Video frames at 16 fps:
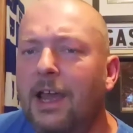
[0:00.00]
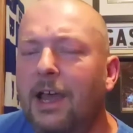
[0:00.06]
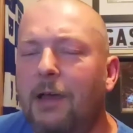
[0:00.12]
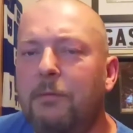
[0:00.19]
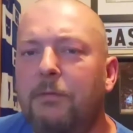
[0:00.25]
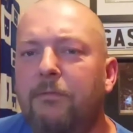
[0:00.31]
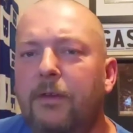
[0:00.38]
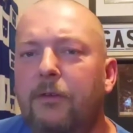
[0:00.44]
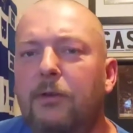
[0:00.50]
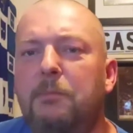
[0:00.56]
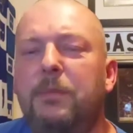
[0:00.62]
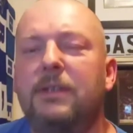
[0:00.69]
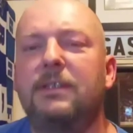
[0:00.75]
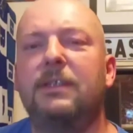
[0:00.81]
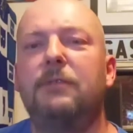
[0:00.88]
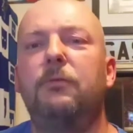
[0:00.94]
I've been very
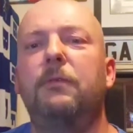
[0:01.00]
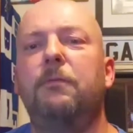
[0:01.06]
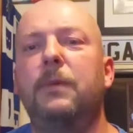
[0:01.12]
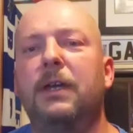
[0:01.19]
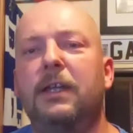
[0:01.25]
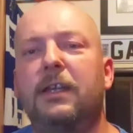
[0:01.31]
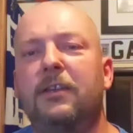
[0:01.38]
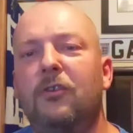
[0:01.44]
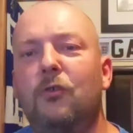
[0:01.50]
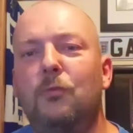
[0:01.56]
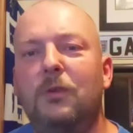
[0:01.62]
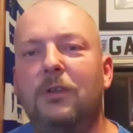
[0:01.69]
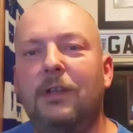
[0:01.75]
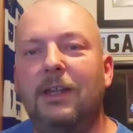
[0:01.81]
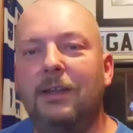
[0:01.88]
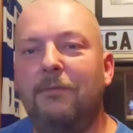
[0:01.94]
busy with my
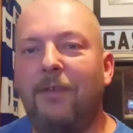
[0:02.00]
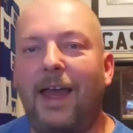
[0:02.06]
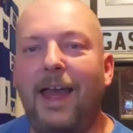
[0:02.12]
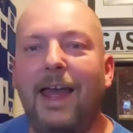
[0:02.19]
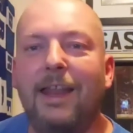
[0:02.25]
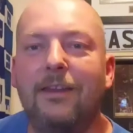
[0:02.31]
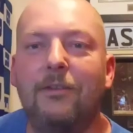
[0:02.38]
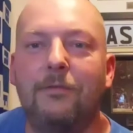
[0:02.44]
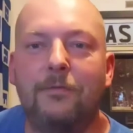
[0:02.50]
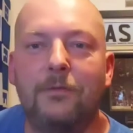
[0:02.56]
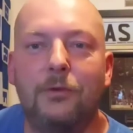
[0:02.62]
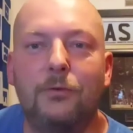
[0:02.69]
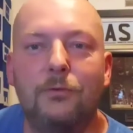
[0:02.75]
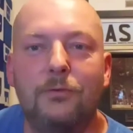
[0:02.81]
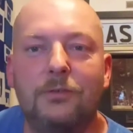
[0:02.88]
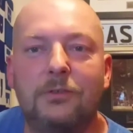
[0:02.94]
normal life and, of
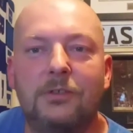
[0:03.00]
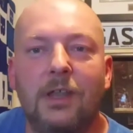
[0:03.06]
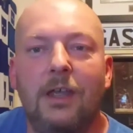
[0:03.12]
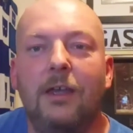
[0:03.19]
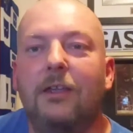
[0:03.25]
course,